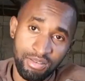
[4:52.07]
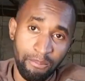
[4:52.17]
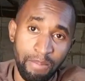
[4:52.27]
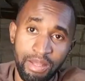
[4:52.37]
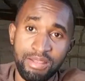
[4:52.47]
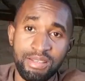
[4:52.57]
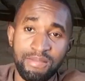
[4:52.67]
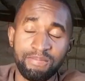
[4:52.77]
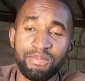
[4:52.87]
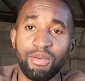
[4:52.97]
beds.
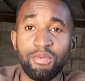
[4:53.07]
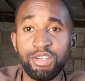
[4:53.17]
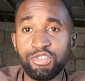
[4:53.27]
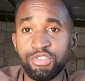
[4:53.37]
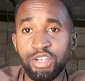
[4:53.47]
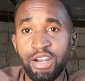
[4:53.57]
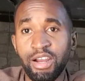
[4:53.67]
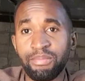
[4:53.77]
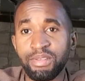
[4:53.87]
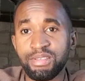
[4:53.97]
What usually
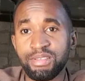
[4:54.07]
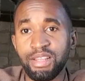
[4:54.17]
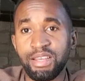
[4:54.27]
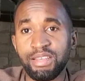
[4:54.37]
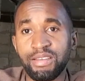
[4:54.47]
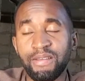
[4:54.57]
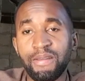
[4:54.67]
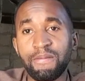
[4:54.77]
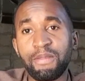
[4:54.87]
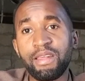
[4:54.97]
happens is like
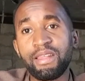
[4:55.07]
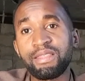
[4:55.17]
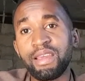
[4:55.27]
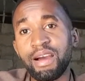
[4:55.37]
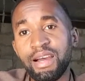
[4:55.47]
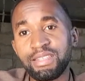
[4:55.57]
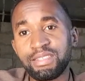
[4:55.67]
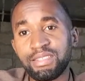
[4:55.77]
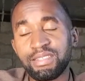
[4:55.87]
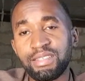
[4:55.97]
the
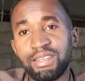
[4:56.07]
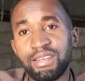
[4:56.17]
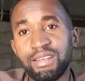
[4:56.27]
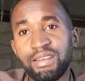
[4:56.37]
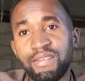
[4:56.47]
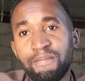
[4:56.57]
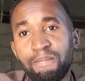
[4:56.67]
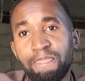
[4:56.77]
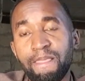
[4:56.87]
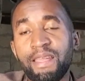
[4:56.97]
heart
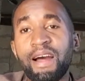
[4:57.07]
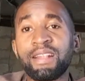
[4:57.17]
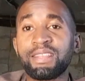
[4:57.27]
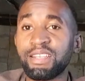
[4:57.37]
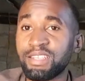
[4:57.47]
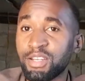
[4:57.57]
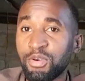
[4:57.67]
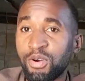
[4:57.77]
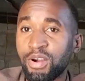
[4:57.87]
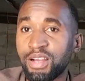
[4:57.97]
and the internal
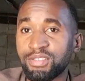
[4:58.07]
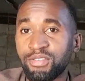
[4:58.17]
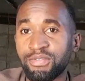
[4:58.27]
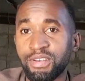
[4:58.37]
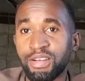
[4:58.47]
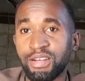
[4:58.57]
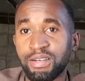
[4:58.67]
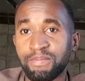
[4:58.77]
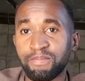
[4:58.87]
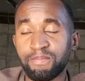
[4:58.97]
organs of
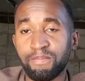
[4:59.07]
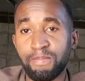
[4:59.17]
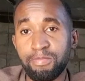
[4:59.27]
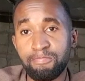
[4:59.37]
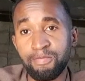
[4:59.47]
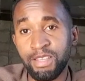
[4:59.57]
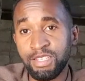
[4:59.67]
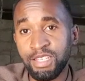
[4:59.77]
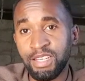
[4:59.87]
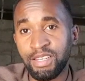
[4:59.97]
the
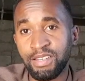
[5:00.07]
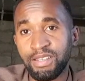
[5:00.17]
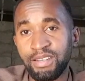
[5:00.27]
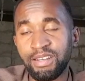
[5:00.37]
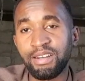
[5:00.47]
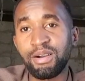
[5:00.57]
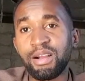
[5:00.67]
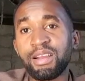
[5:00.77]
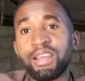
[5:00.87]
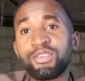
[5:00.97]
chicken
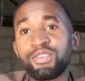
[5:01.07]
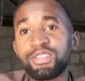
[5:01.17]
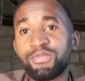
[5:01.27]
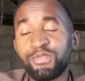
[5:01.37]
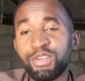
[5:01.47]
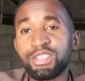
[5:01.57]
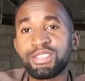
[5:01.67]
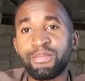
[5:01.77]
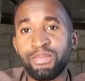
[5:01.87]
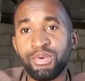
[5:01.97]
cannot fully
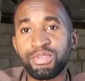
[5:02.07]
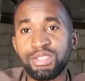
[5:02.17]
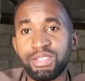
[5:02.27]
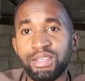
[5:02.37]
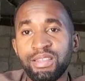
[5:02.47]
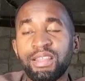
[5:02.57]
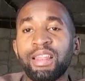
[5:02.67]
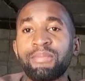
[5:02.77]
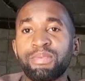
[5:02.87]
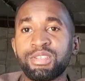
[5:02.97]
support the
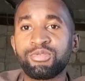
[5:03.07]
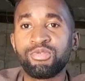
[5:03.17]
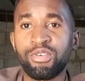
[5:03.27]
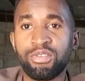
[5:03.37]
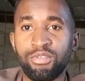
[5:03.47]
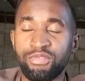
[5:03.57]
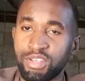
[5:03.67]
rapid growth of the